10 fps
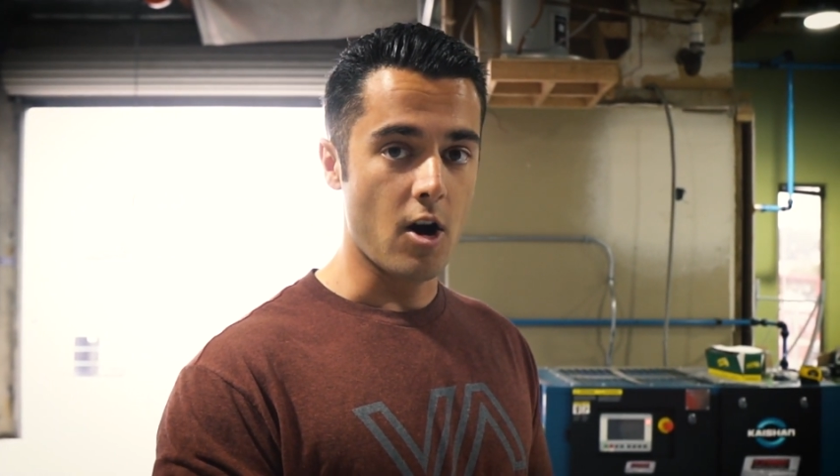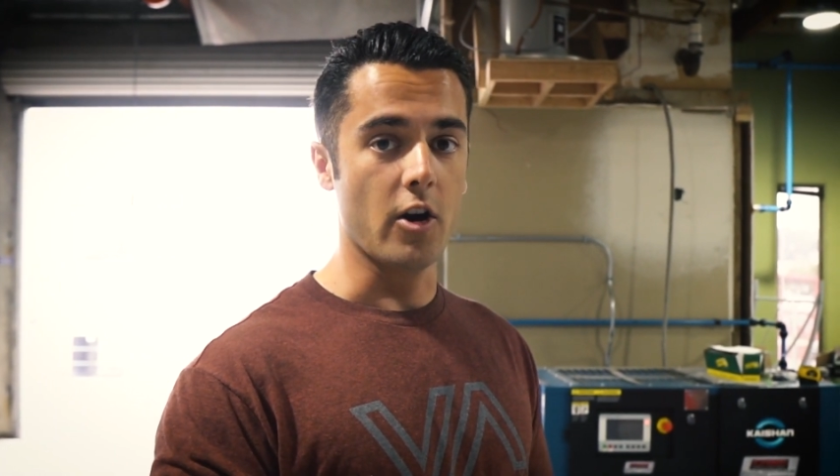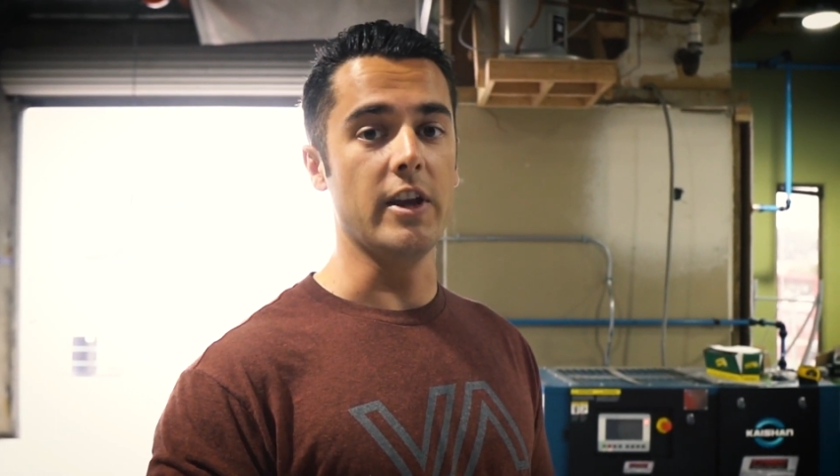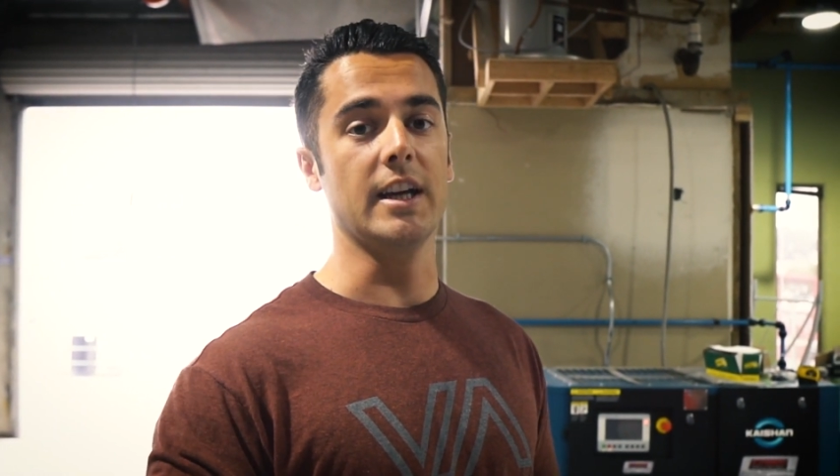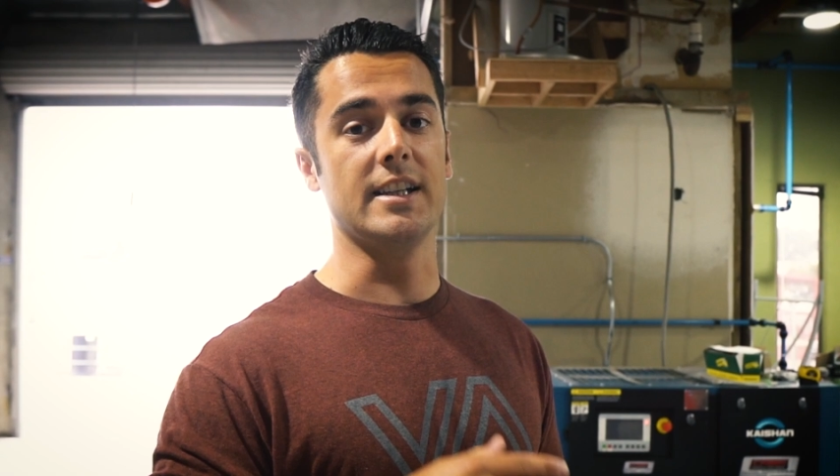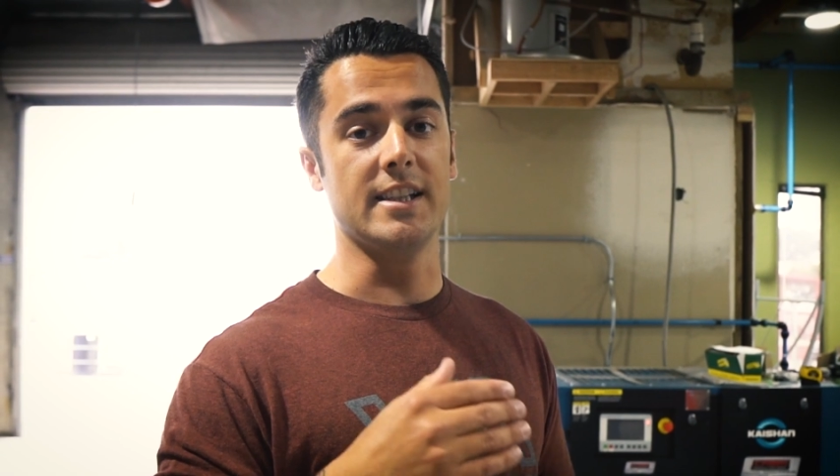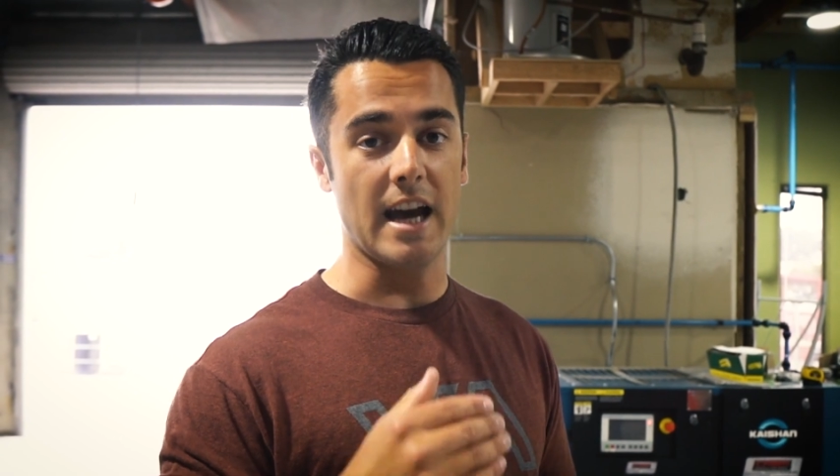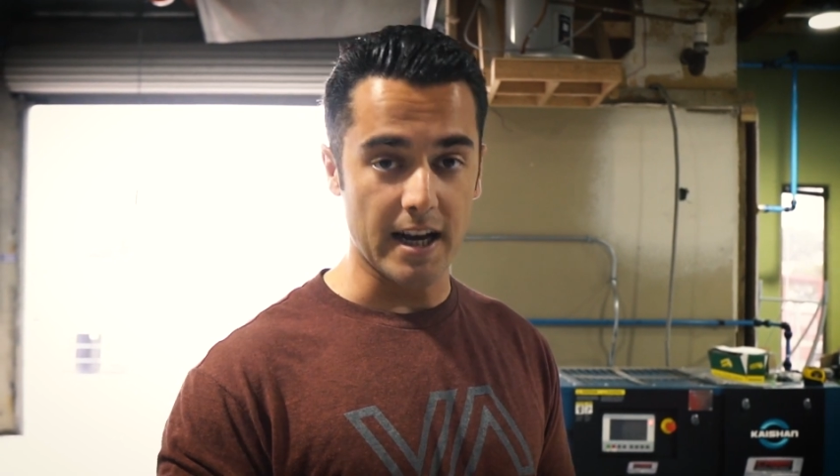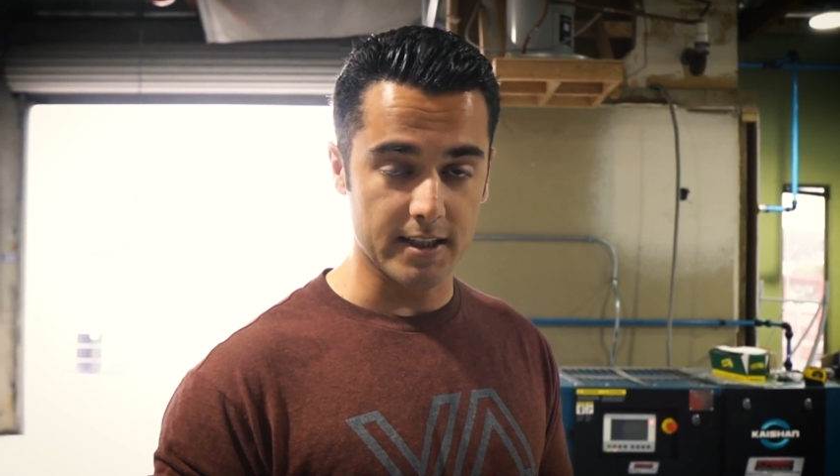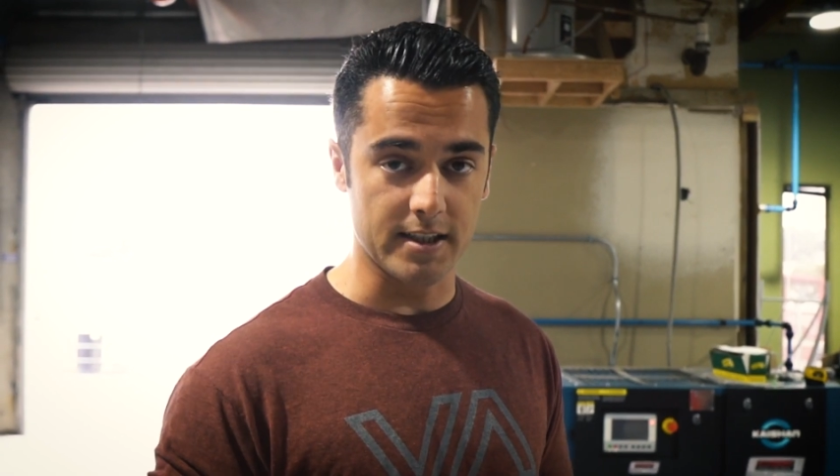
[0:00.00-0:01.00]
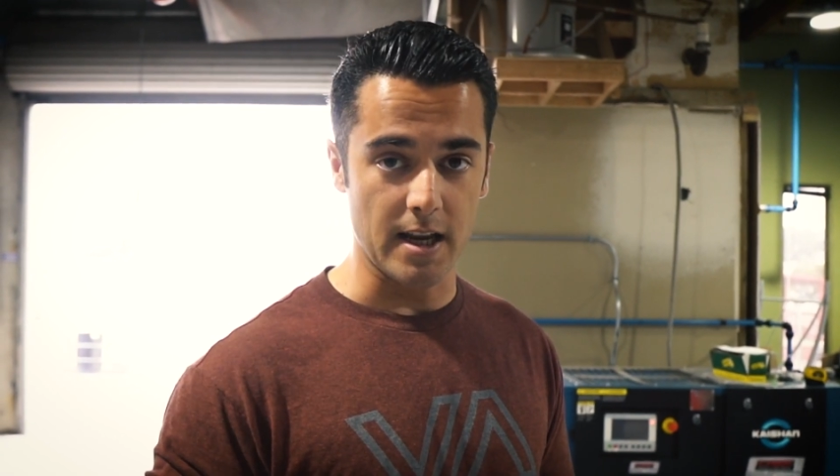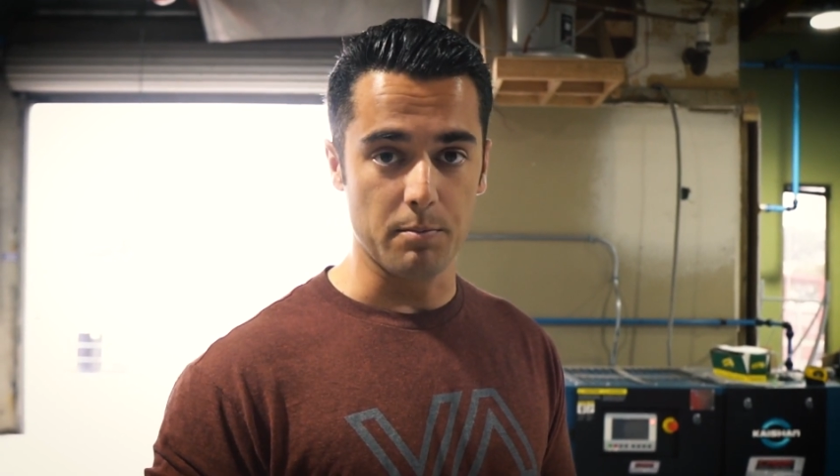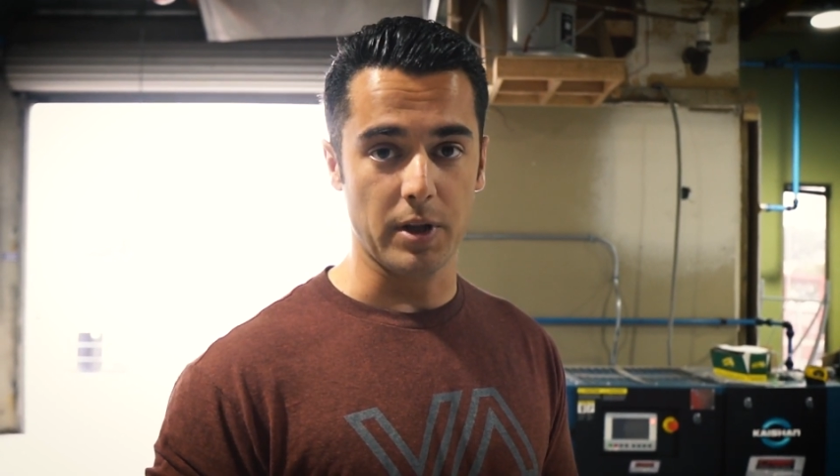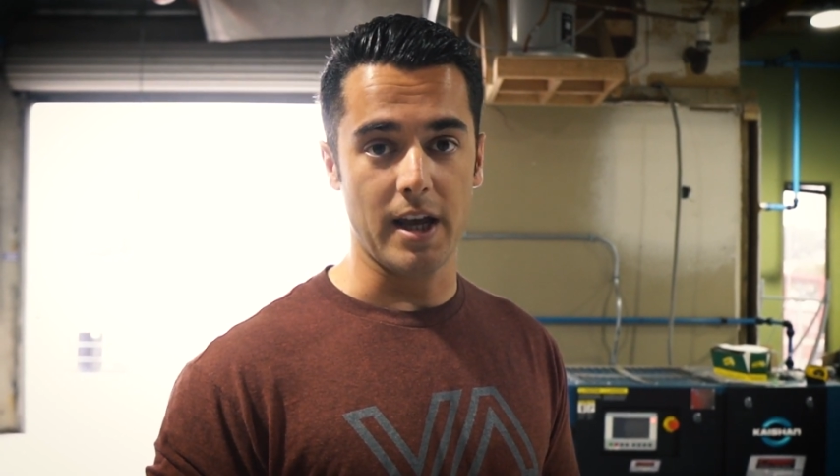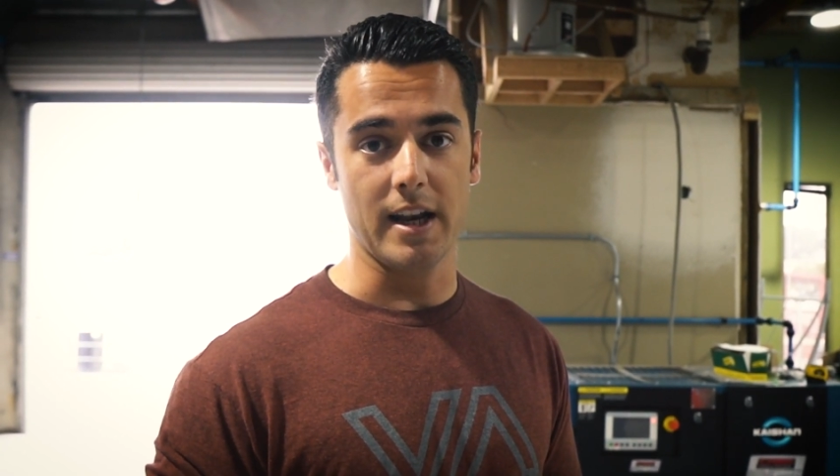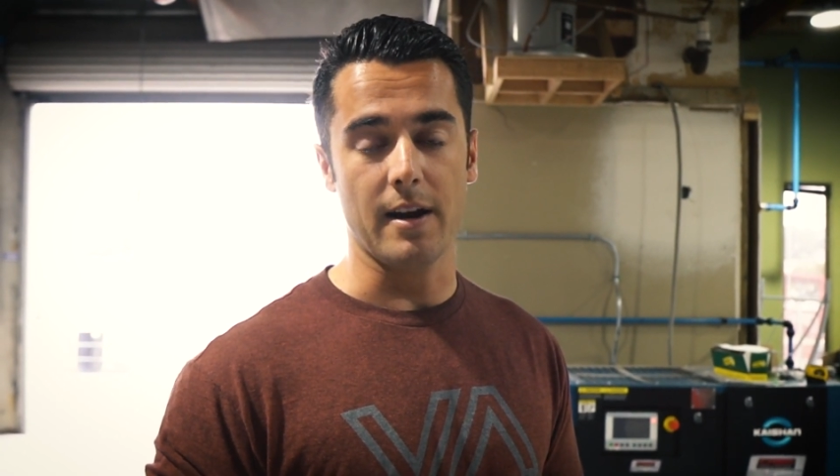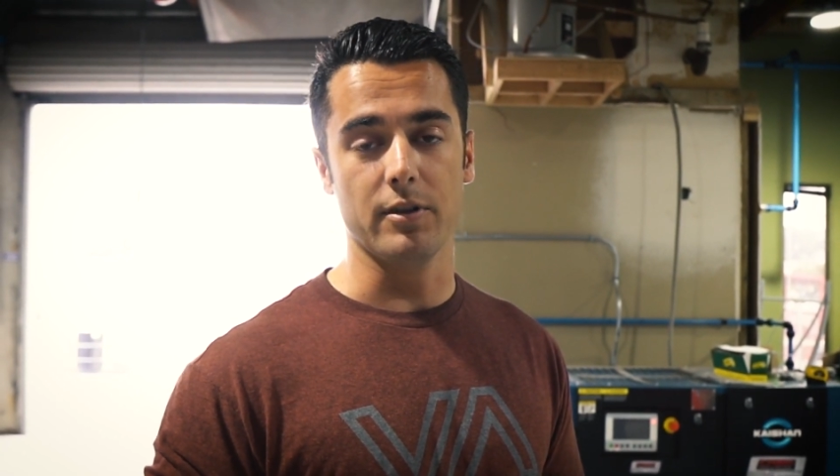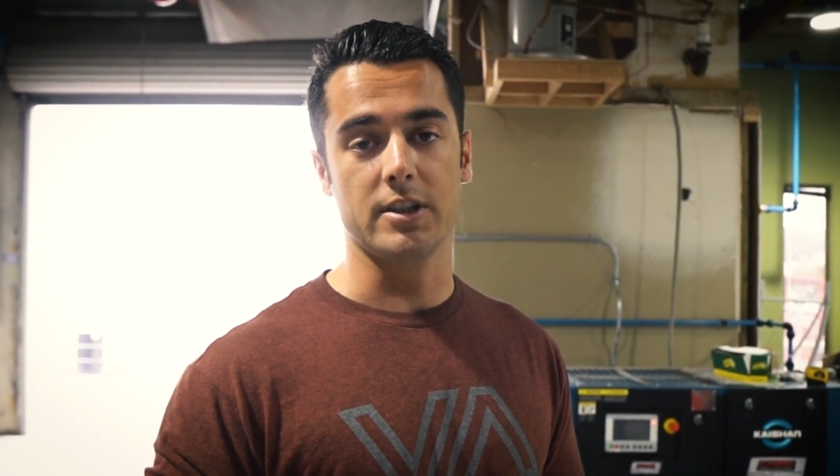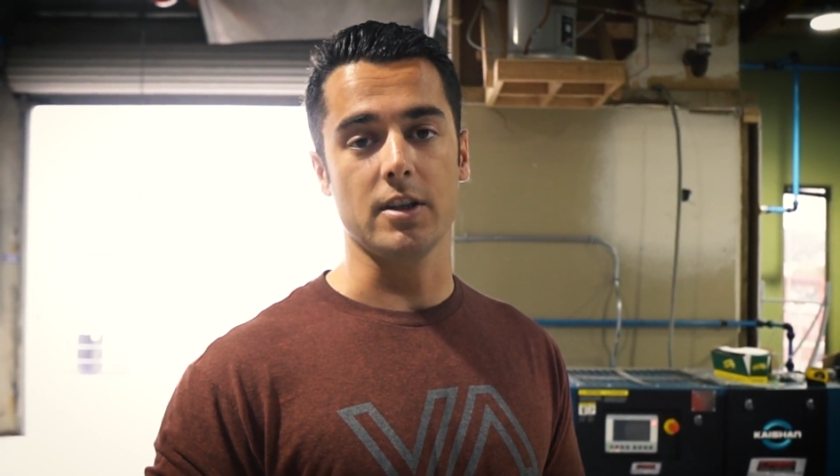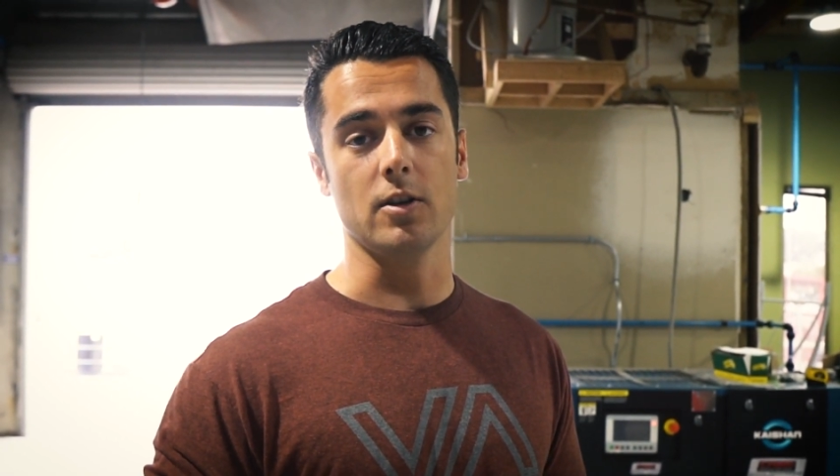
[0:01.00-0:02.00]
are the exact same blade
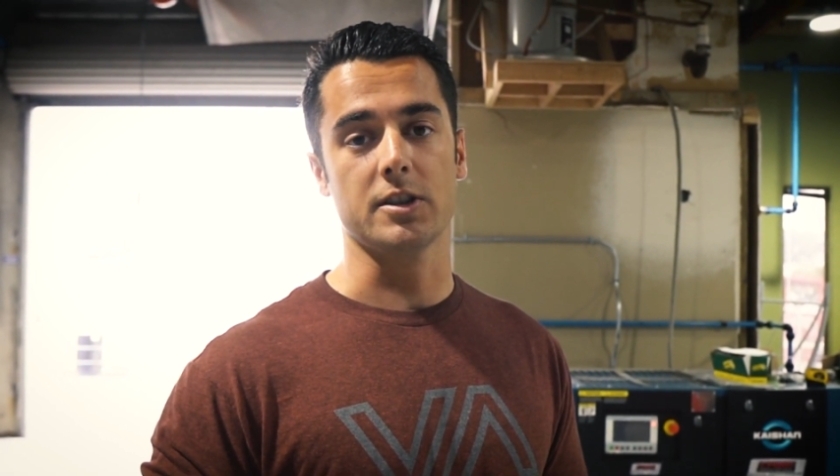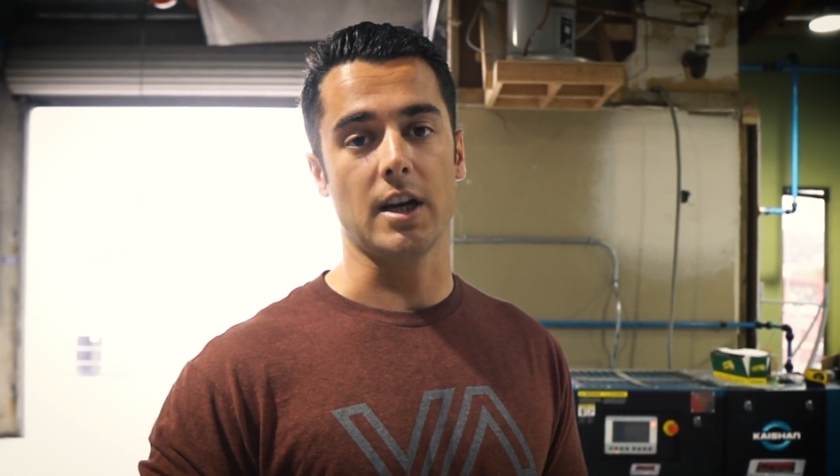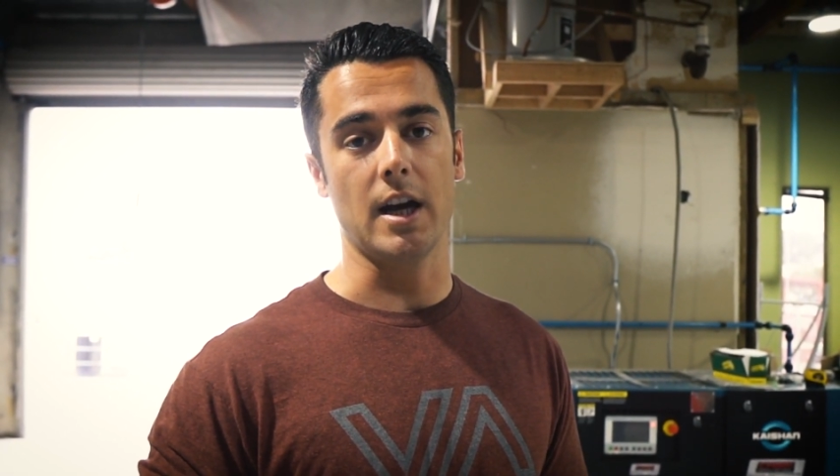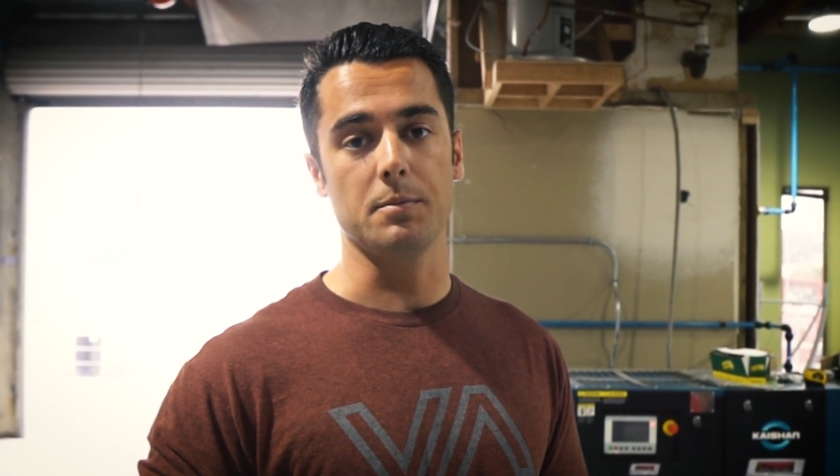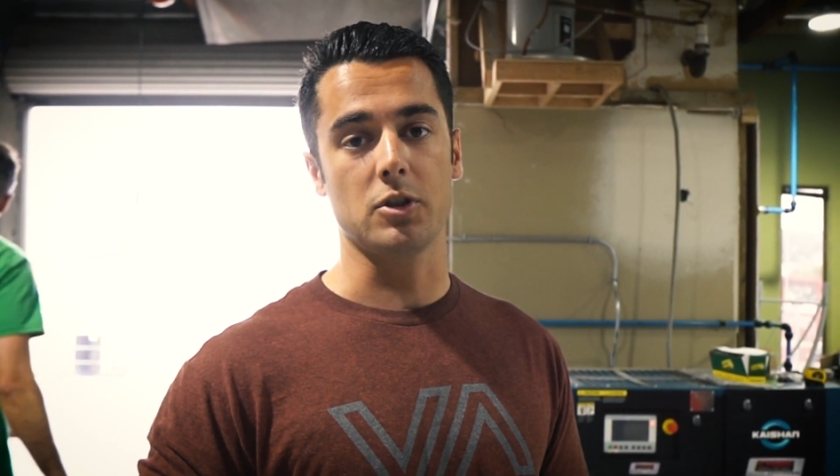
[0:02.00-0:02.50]
every single time,